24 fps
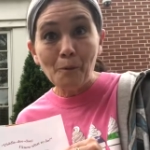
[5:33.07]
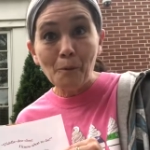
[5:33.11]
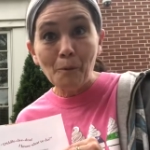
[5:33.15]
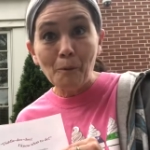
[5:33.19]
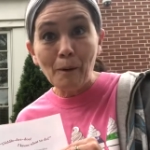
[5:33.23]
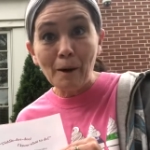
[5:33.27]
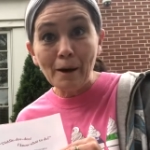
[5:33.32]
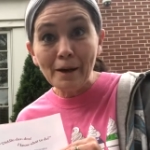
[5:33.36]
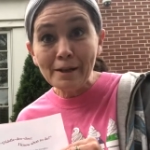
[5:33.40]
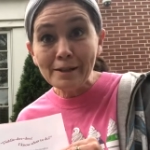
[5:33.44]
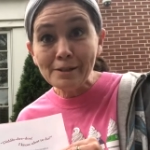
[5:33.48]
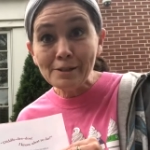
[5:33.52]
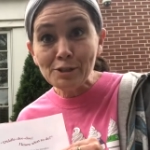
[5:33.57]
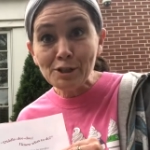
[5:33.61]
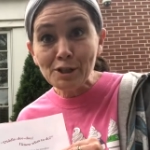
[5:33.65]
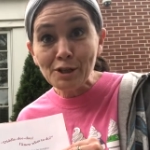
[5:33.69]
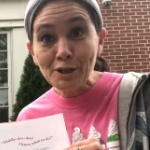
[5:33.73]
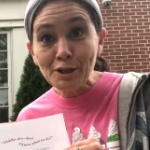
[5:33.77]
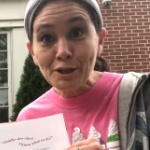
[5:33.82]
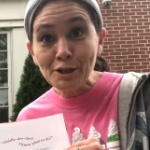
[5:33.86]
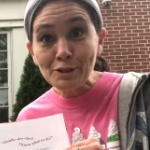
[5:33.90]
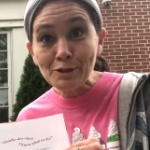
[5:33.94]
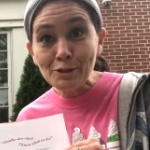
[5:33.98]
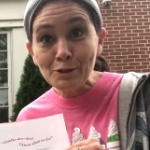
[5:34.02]
What is she
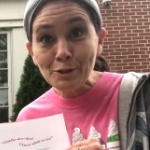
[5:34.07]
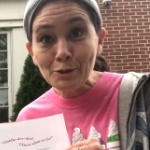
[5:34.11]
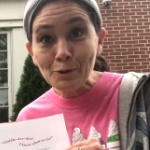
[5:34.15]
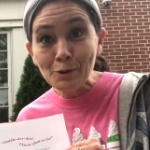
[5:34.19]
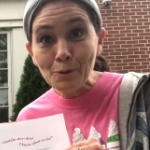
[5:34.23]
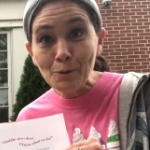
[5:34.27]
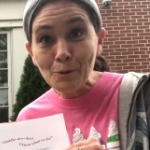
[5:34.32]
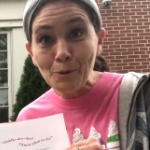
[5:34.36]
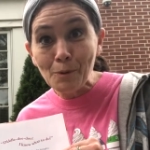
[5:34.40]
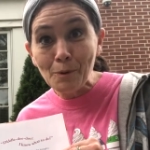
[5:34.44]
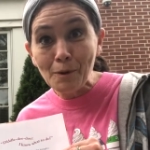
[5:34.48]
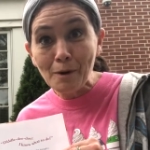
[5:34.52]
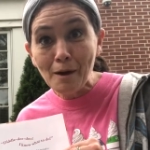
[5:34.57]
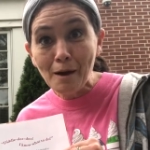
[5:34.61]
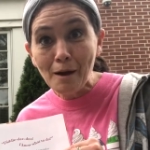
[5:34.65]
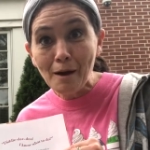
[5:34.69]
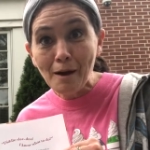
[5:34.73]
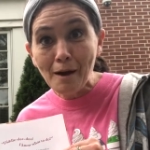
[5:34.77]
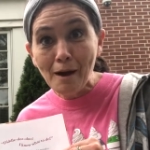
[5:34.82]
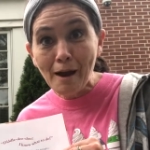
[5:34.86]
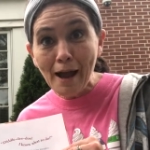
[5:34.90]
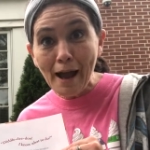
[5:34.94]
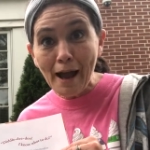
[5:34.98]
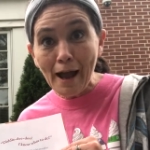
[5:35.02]
gonna do?
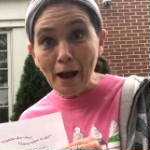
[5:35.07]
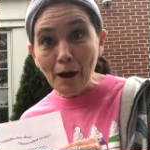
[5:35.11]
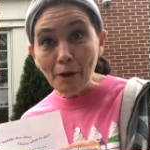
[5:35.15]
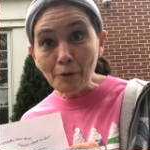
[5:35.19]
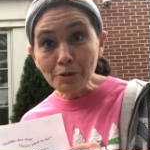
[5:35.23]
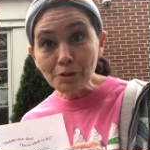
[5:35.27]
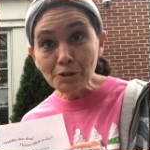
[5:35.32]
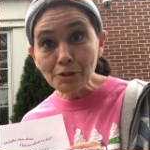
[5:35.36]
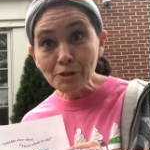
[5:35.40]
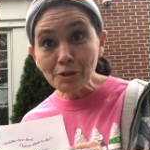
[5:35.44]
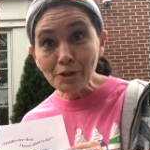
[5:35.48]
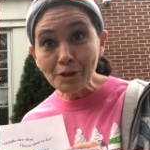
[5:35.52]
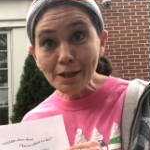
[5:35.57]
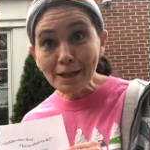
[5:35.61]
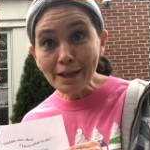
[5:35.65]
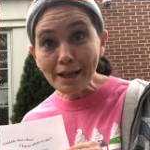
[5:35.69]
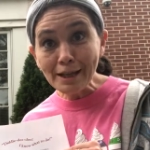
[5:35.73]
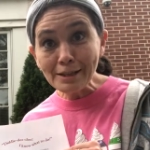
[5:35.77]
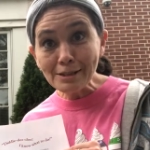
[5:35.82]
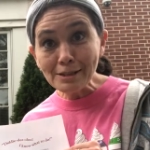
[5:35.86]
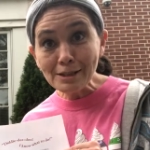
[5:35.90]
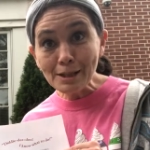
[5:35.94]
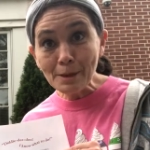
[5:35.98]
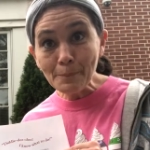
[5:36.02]
How is she gonna
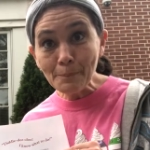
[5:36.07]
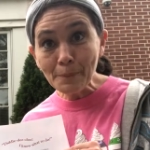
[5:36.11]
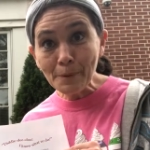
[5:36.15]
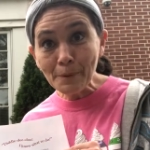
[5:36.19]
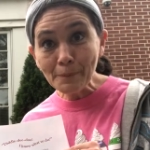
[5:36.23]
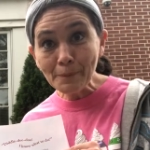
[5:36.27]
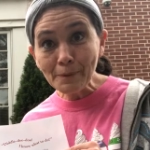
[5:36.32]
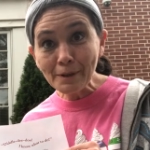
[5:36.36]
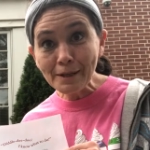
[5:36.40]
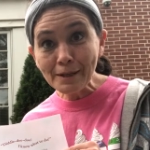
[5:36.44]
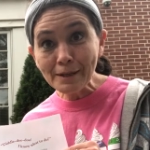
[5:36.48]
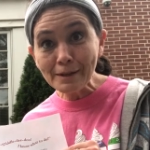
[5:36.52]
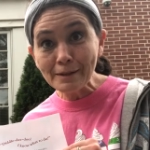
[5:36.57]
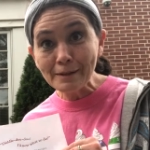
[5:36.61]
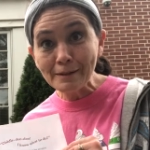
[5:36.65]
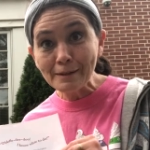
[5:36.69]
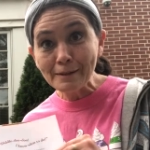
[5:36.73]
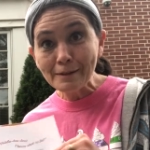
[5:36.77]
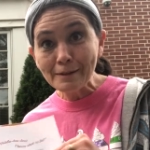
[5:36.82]
catch that pumpkin?